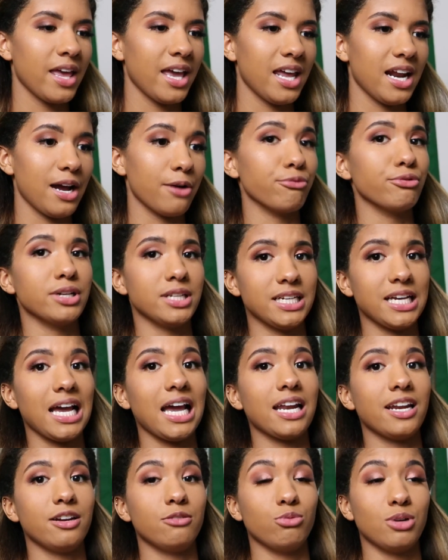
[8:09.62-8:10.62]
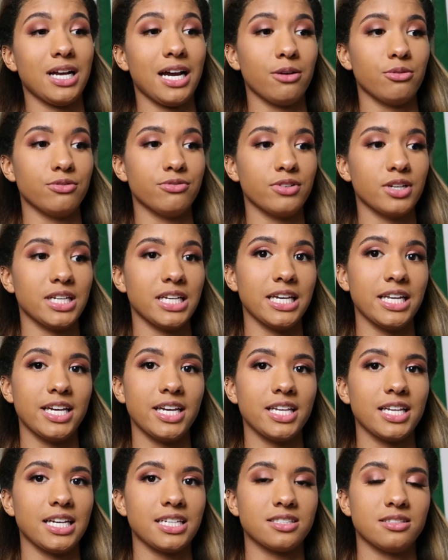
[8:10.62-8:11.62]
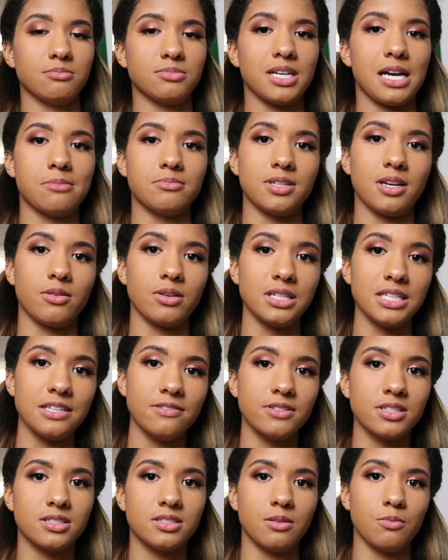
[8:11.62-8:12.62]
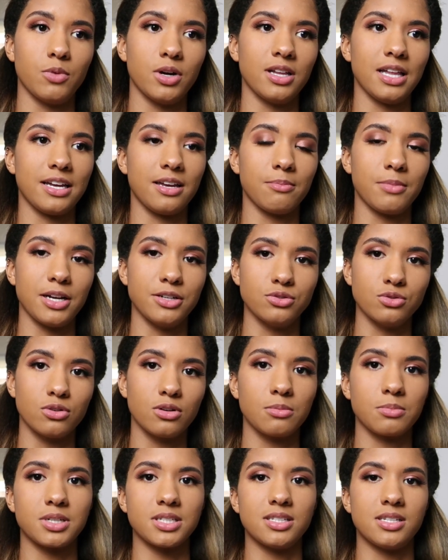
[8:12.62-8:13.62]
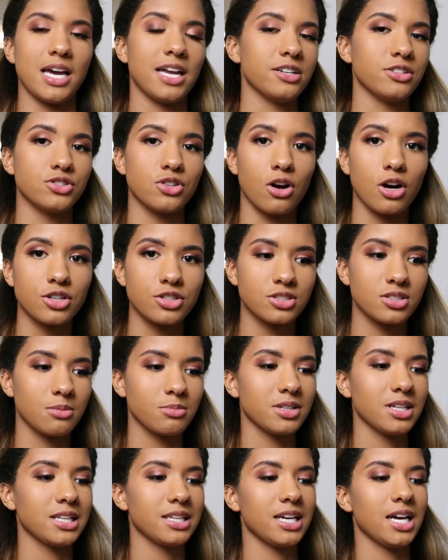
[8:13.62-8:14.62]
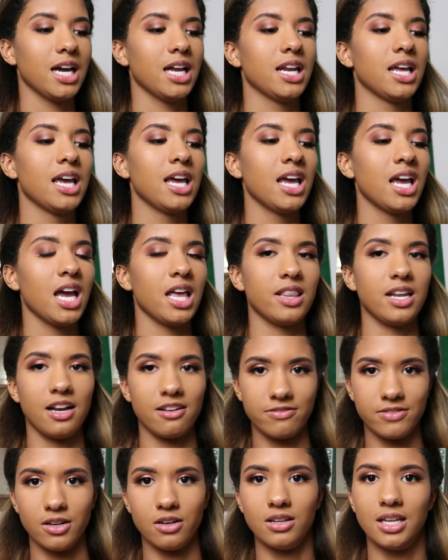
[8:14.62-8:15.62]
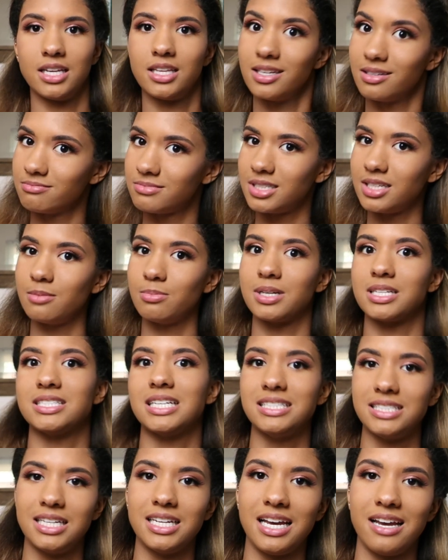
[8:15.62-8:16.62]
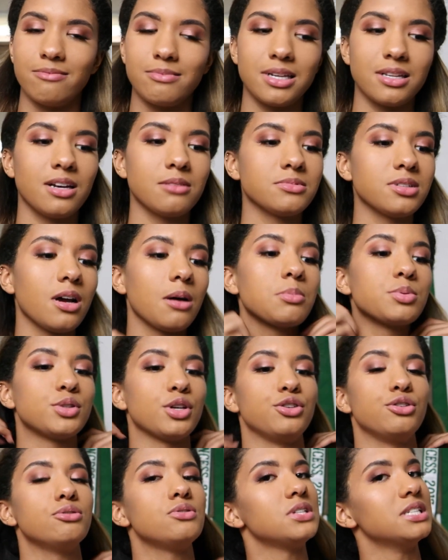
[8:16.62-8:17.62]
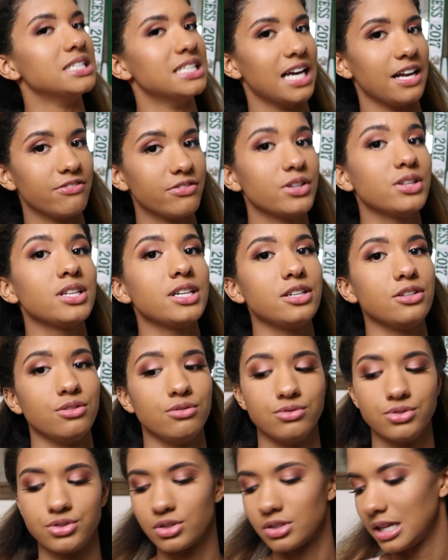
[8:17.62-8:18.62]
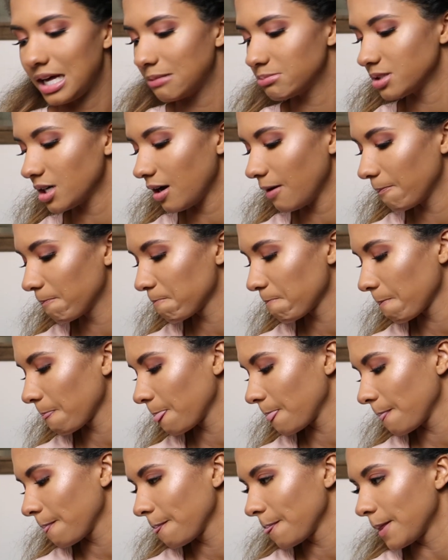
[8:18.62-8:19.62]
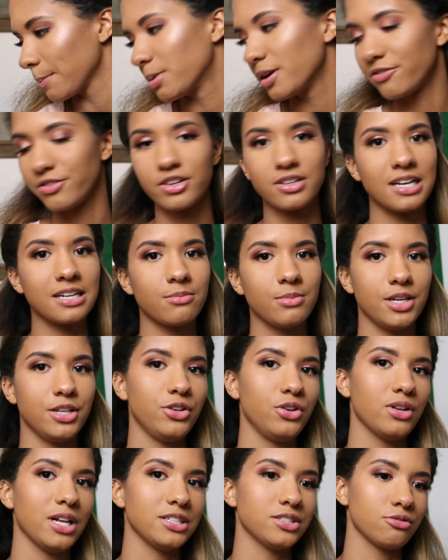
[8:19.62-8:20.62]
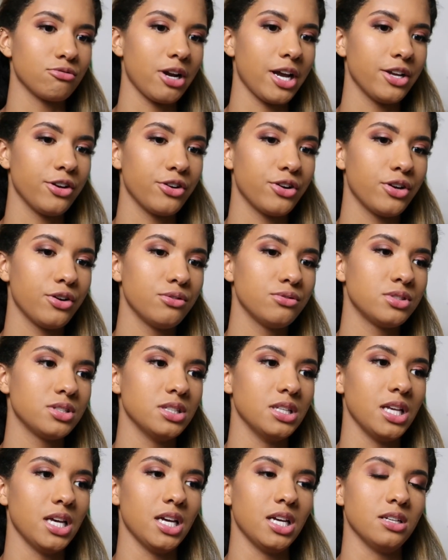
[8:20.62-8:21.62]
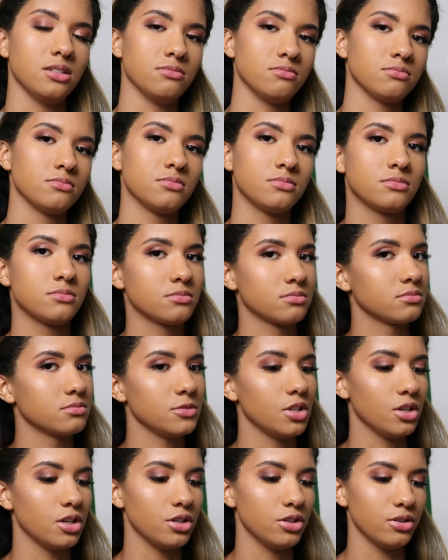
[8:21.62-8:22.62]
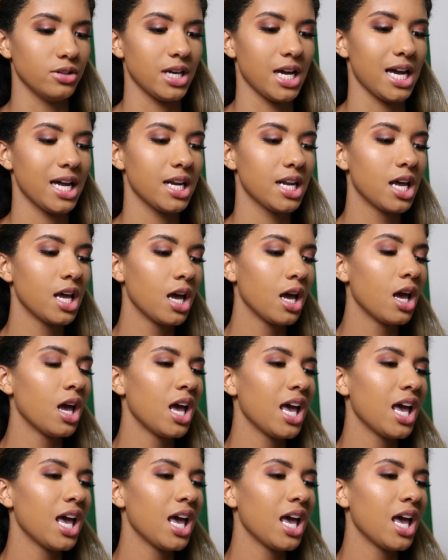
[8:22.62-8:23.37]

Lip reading: And I really hated when I would forget it. Like sometimes I would leave it somewhere like in my dorm because it had to charge or something like that. And then I felt like empty because I didn't have my laptop. So you definitely use your laptop. But if you're like me and you like to write your notes, then you can do that.